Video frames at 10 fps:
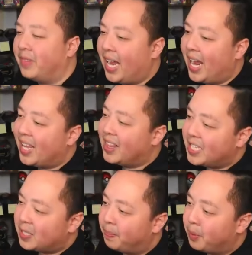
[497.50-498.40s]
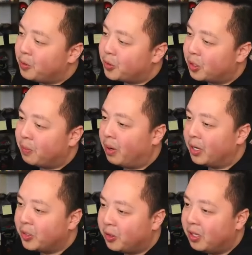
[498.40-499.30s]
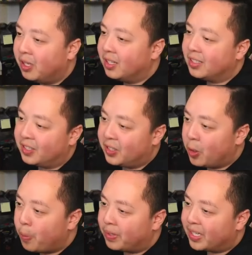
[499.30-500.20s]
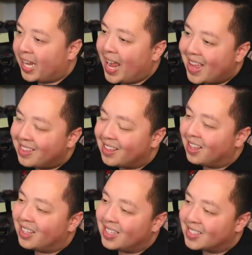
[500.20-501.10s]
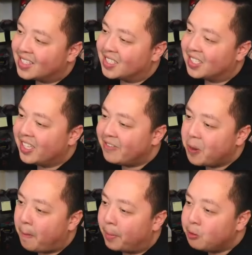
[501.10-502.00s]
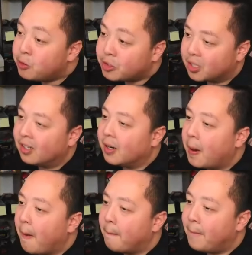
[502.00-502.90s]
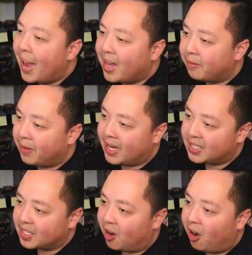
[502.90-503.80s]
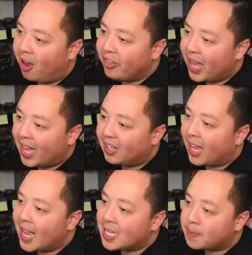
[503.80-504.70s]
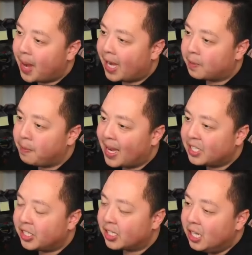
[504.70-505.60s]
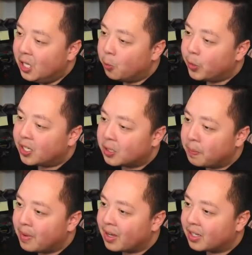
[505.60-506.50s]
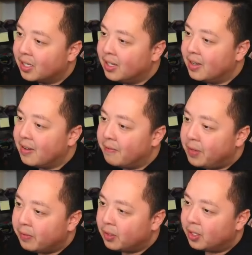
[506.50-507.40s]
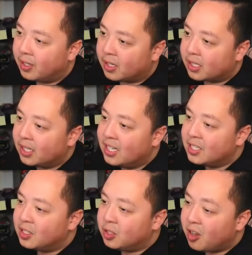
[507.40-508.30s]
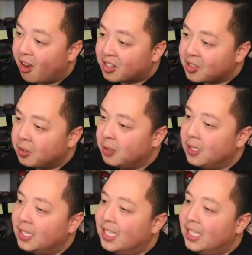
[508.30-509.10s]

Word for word: Can this booster bundle, nope, can this sleeved booster manifest on that last pack magic? We got the Muk, Vivillon, Toxel,